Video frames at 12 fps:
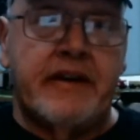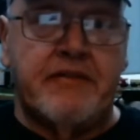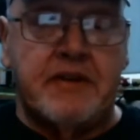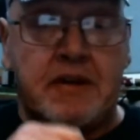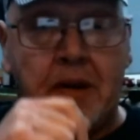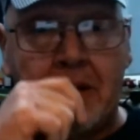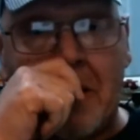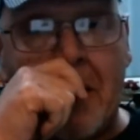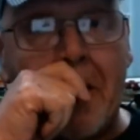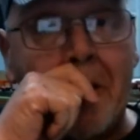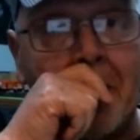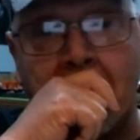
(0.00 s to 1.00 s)
if you don't.
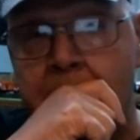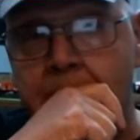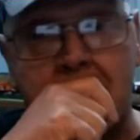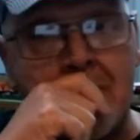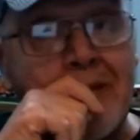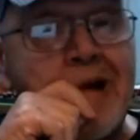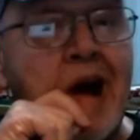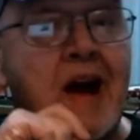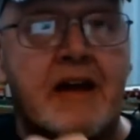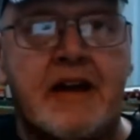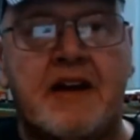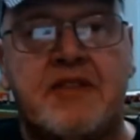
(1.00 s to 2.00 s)

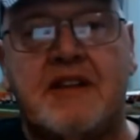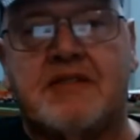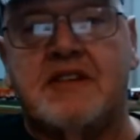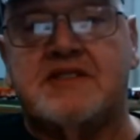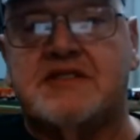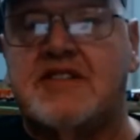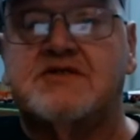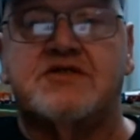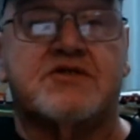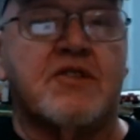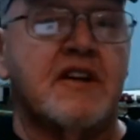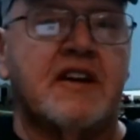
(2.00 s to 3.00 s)
And I think this thing's
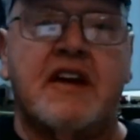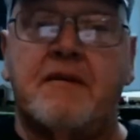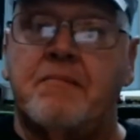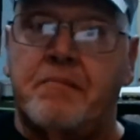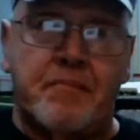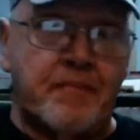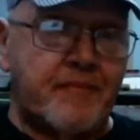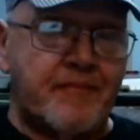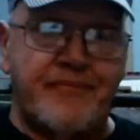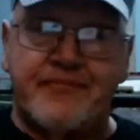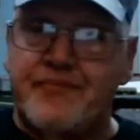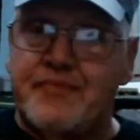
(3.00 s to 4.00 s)
just going to get,
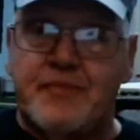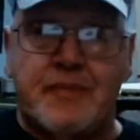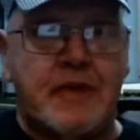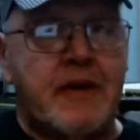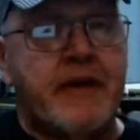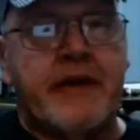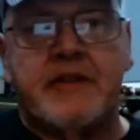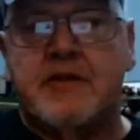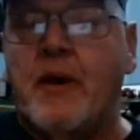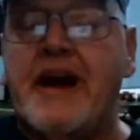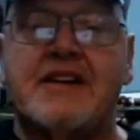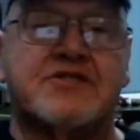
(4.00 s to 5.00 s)
the
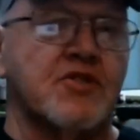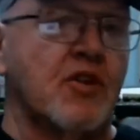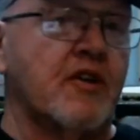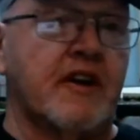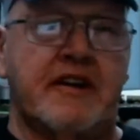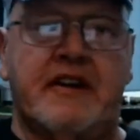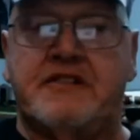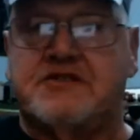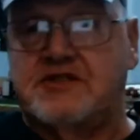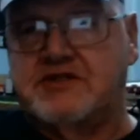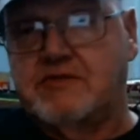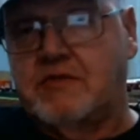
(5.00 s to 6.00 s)
way it's looking, it's
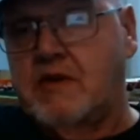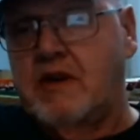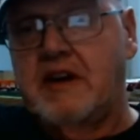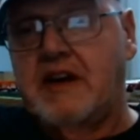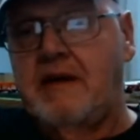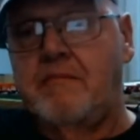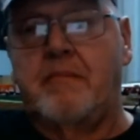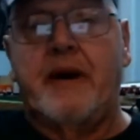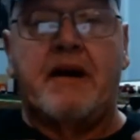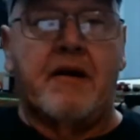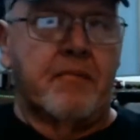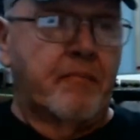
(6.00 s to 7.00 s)
just going to get
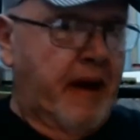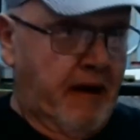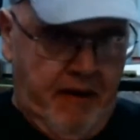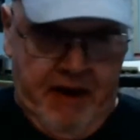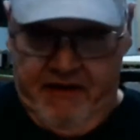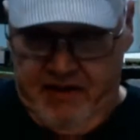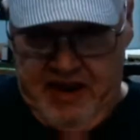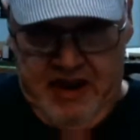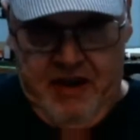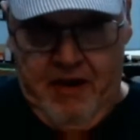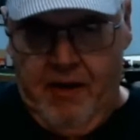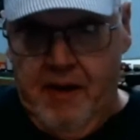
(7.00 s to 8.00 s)
better and better every
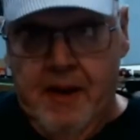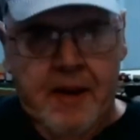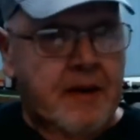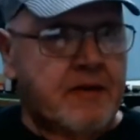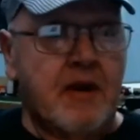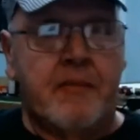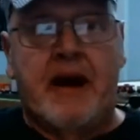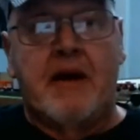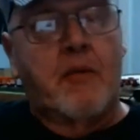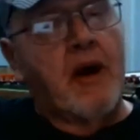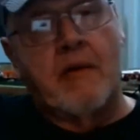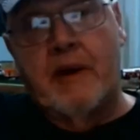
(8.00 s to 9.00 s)
year, no matter
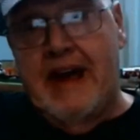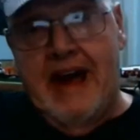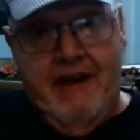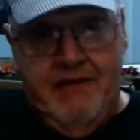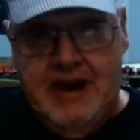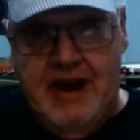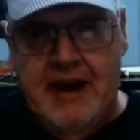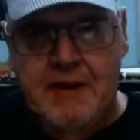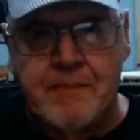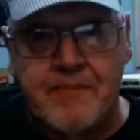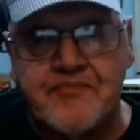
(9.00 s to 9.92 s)
where we have it at.